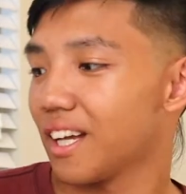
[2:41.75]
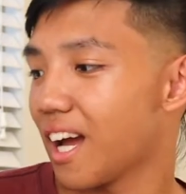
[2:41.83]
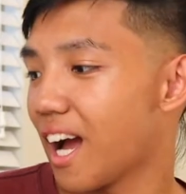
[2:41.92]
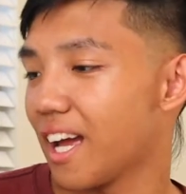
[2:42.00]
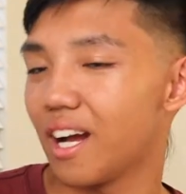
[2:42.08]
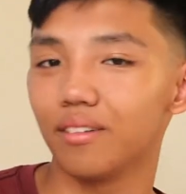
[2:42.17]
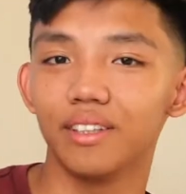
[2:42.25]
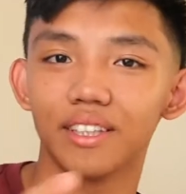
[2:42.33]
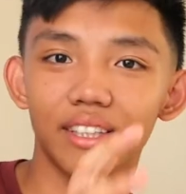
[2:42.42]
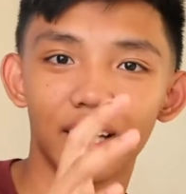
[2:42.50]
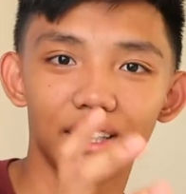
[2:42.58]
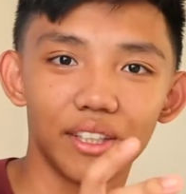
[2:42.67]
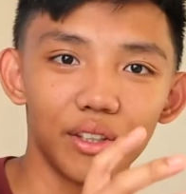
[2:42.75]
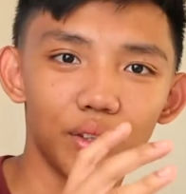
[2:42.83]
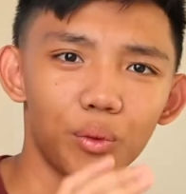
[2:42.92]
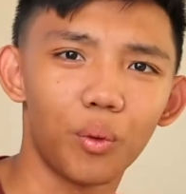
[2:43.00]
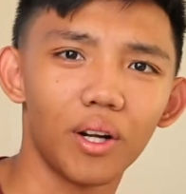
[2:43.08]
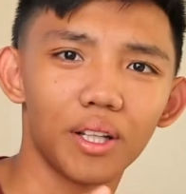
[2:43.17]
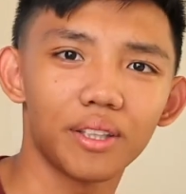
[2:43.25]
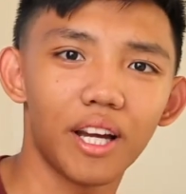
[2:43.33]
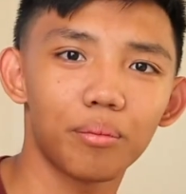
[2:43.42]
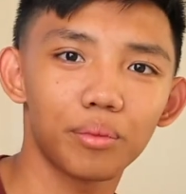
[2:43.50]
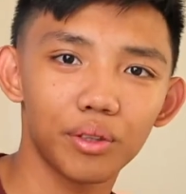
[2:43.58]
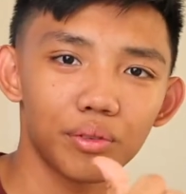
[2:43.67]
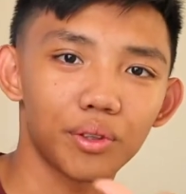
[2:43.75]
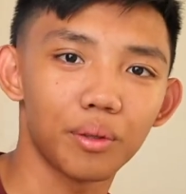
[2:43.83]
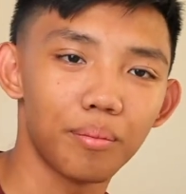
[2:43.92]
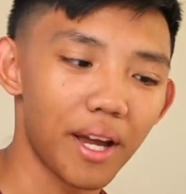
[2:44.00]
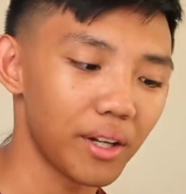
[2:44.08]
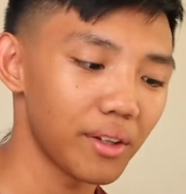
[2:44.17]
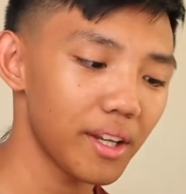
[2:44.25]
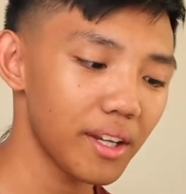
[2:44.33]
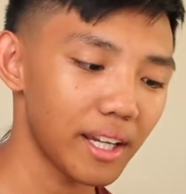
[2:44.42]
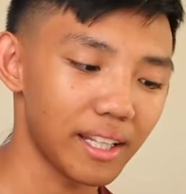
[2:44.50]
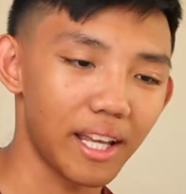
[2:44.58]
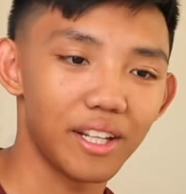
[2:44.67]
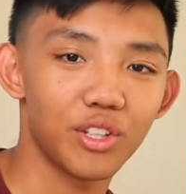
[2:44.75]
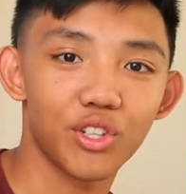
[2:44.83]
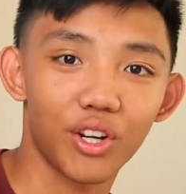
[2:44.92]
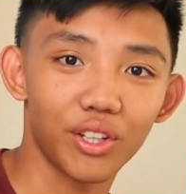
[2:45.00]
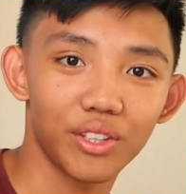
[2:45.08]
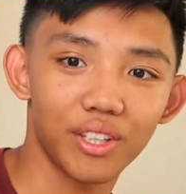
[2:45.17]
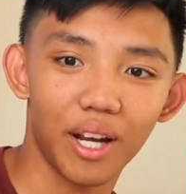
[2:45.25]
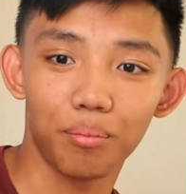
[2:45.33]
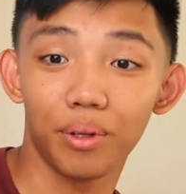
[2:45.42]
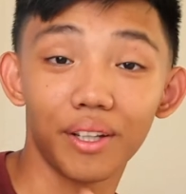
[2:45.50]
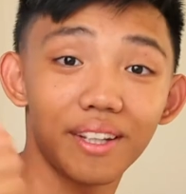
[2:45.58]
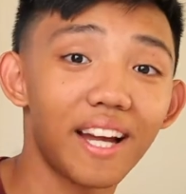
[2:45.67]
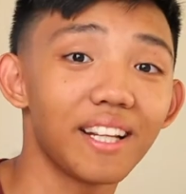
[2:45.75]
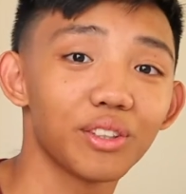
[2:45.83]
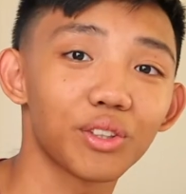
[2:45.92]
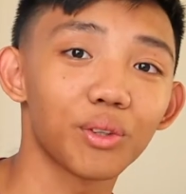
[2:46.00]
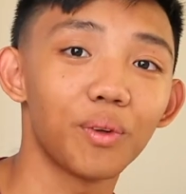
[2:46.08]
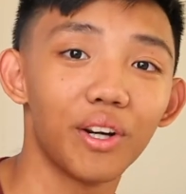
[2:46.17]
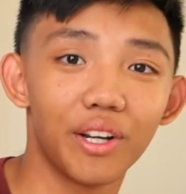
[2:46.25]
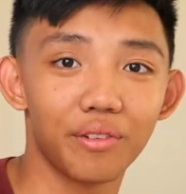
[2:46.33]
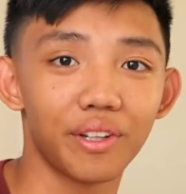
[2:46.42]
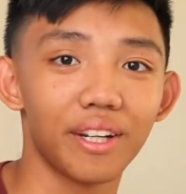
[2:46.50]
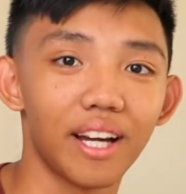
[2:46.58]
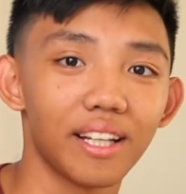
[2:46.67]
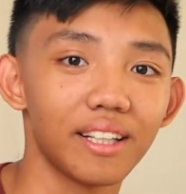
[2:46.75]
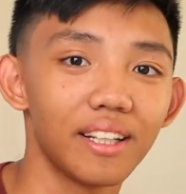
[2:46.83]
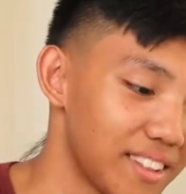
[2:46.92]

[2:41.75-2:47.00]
I have this little wall adapter for the battery, and I plug that into the wall every night.